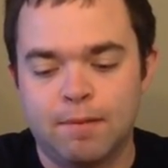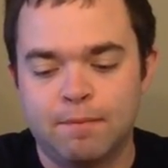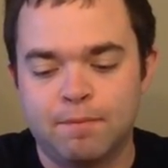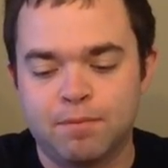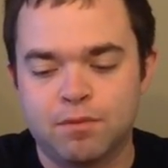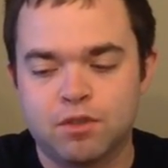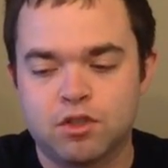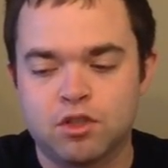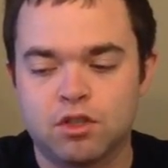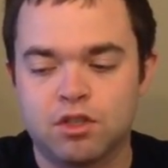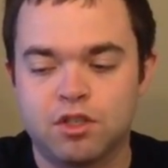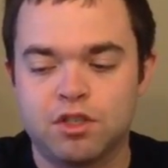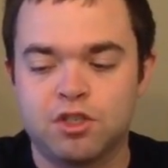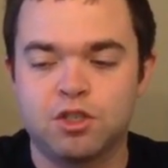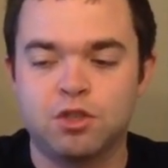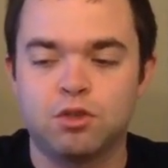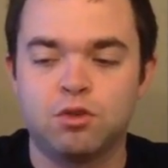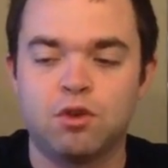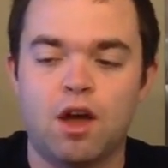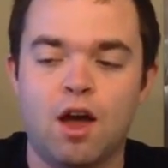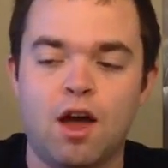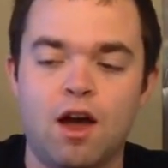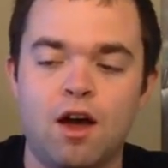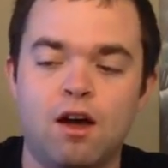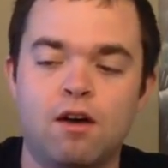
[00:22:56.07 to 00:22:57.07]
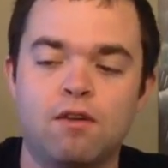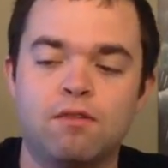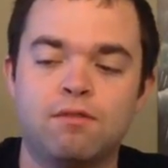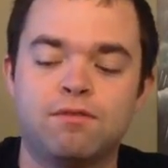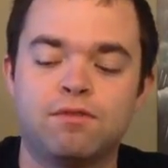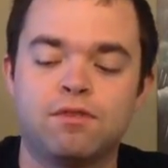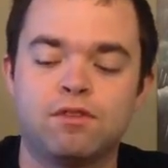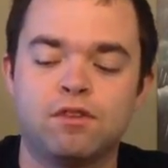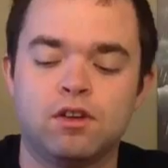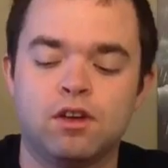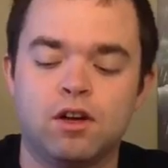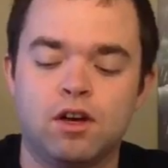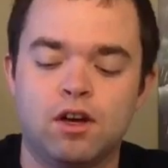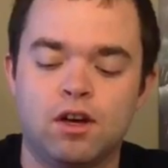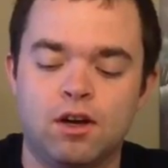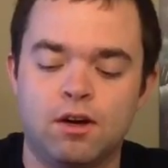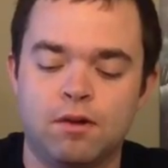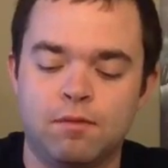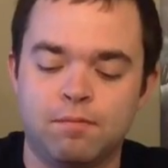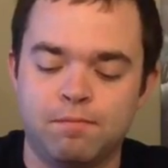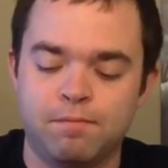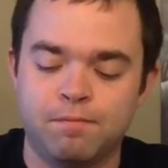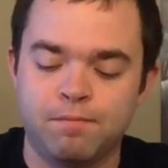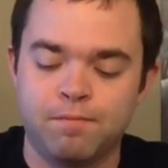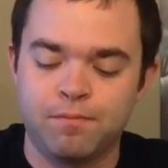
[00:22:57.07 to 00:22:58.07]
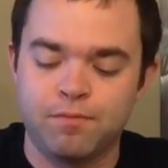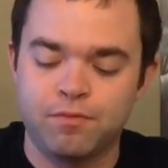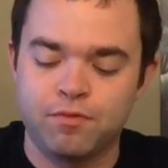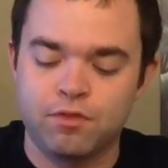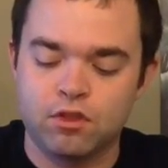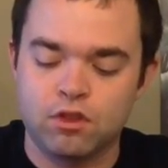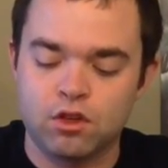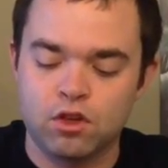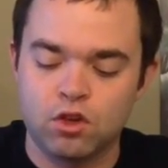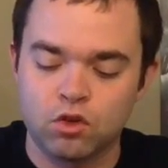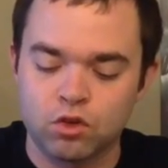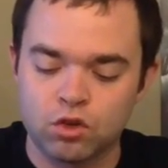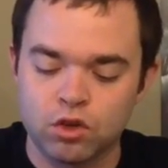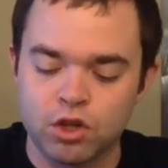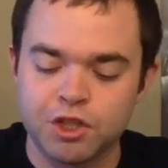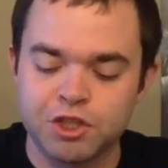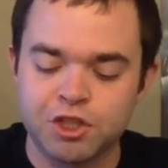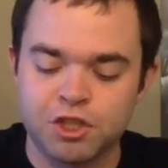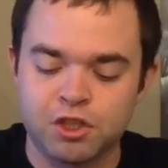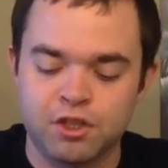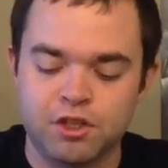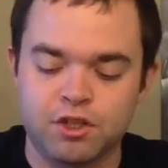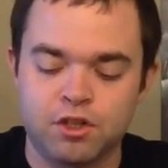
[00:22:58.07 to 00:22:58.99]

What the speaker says: So they do have, originally